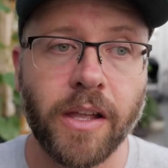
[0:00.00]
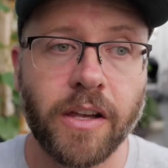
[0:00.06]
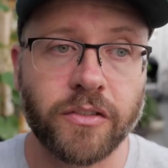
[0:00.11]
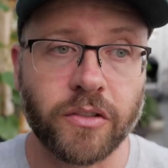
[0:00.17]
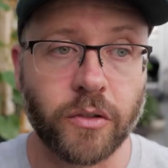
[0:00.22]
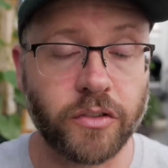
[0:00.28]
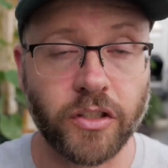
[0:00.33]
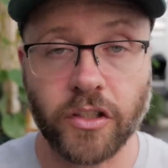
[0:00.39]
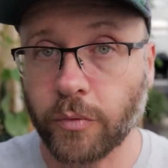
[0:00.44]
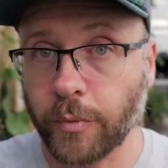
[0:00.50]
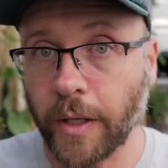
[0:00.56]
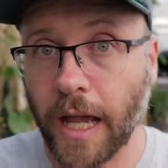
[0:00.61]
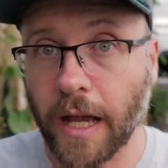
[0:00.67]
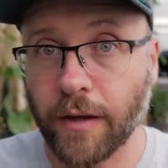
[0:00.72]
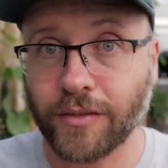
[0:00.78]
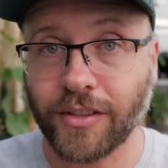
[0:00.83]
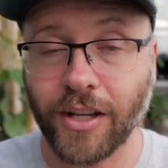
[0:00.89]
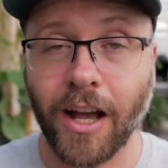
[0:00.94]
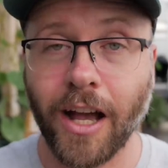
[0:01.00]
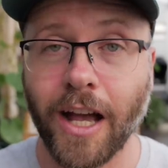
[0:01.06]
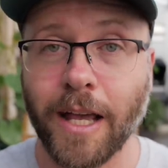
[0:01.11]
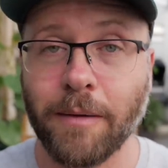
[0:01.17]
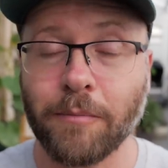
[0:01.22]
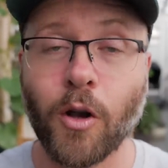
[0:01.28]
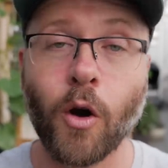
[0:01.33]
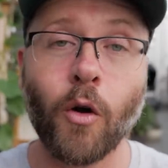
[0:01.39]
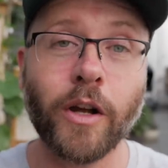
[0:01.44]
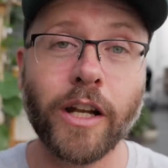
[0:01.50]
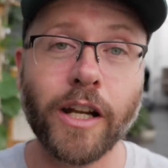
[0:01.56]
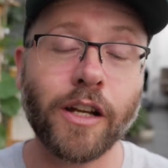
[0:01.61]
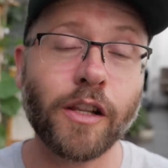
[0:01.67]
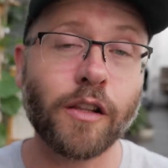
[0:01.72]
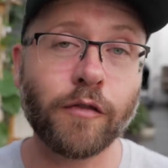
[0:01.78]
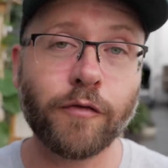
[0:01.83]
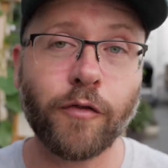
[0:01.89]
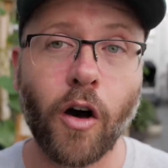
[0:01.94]
So since we have time going
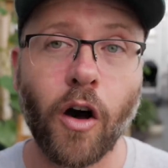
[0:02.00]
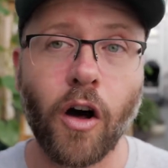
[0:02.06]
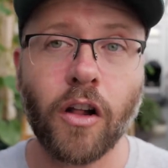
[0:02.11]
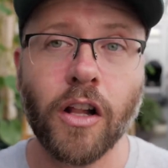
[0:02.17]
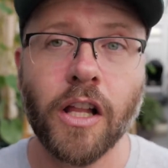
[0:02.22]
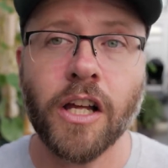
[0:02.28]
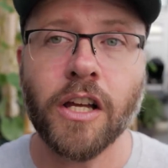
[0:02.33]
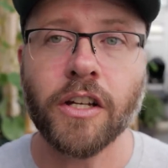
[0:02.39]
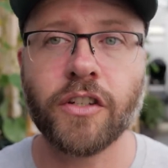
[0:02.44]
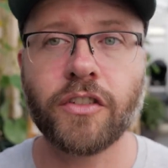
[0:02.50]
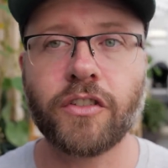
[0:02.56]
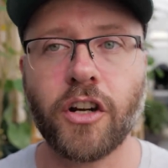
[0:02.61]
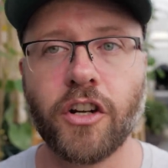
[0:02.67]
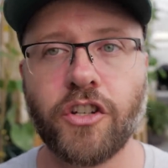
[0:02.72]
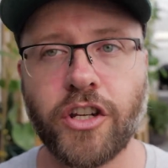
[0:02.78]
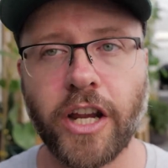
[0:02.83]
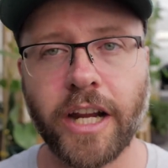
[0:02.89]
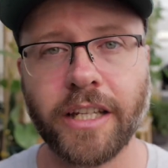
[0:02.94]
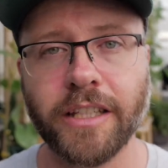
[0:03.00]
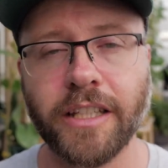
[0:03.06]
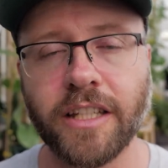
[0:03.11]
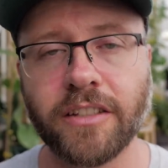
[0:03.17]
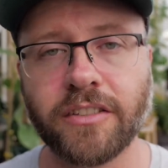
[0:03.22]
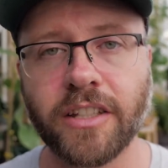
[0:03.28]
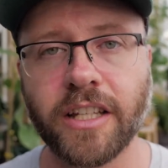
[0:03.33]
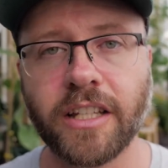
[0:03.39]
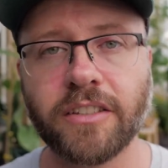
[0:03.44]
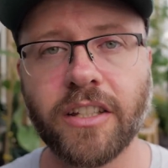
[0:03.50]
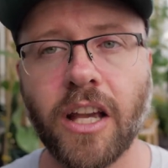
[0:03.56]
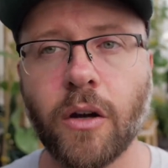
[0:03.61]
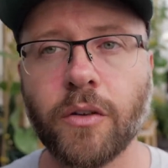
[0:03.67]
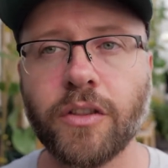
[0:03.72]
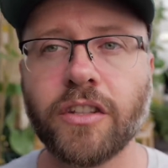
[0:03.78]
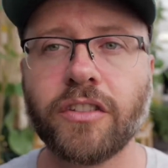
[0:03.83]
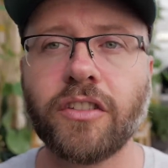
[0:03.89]
into the fall to start checking these things out,